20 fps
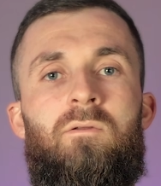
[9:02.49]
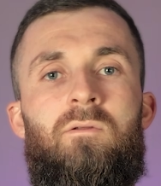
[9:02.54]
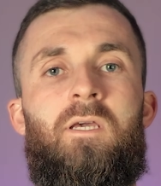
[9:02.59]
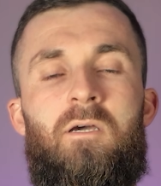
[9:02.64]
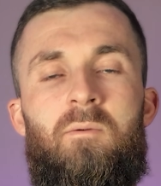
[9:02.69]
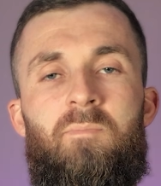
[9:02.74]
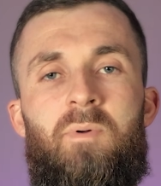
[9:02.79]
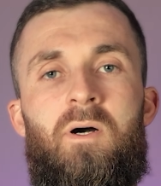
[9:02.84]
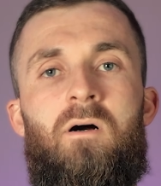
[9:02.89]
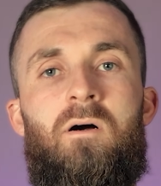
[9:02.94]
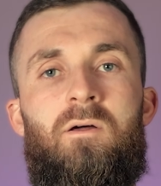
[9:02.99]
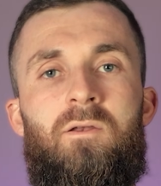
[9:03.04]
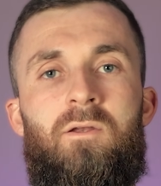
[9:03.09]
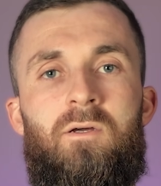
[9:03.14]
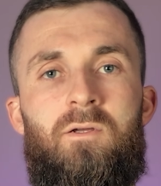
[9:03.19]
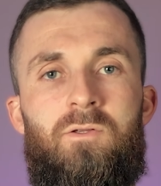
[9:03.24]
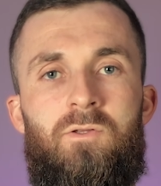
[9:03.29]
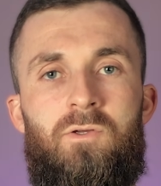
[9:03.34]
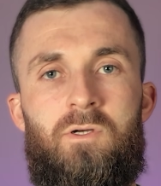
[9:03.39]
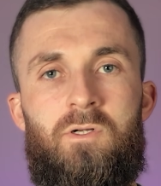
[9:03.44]
Get a
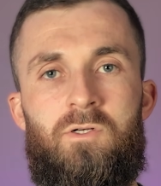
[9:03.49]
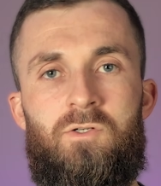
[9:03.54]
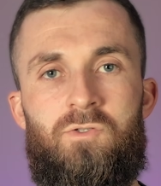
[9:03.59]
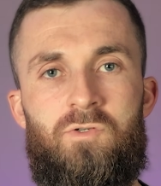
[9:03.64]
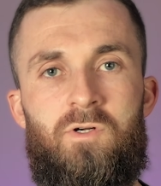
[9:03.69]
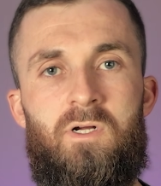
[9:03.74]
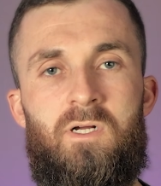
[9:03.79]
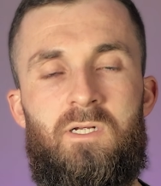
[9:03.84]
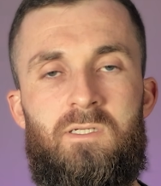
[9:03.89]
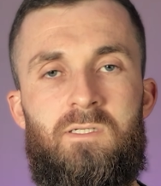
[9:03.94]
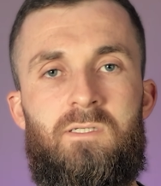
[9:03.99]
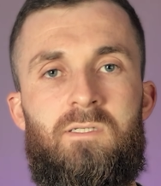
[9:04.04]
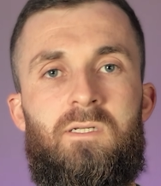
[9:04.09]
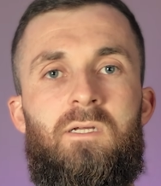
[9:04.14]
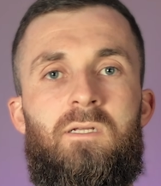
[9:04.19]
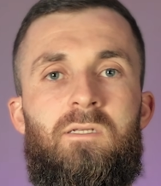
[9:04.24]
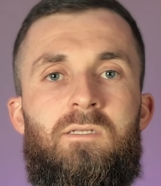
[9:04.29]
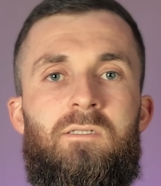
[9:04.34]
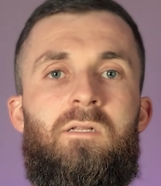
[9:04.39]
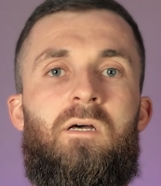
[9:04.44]
partner you can trust
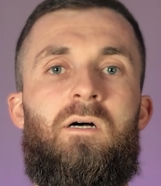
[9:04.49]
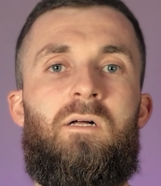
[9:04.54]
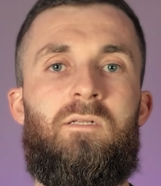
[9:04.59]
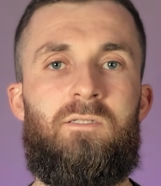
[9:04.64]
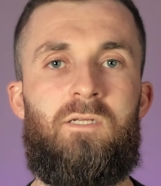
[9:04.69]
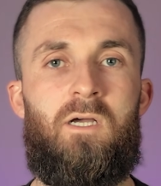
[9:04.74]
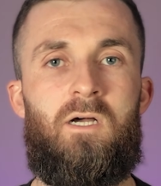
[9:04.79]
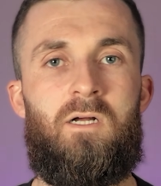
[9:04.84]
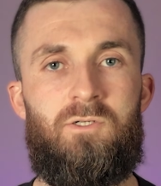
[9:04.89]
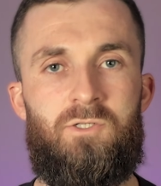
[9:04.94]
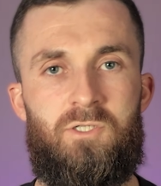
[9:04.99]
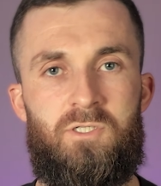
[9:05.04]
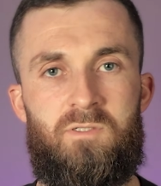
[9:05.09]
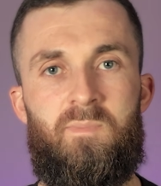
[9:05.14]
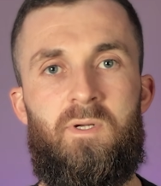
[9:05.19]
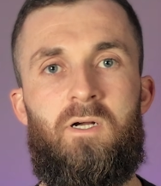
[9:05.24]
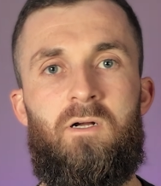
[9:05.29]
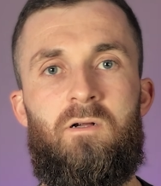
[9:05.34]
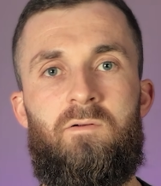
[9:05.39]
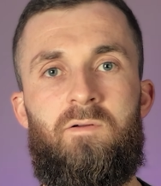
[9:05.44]
and start touch
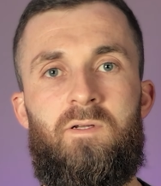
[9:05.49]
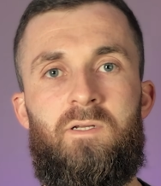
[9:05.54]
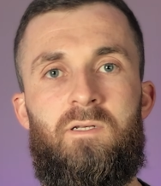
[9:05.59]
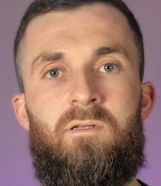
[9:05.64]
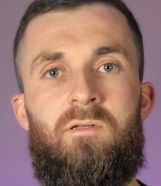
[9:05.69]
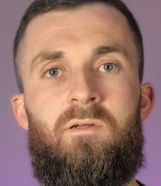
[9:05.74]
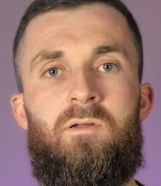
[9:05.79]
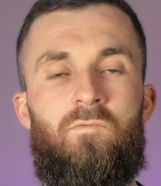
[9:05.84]
sparring,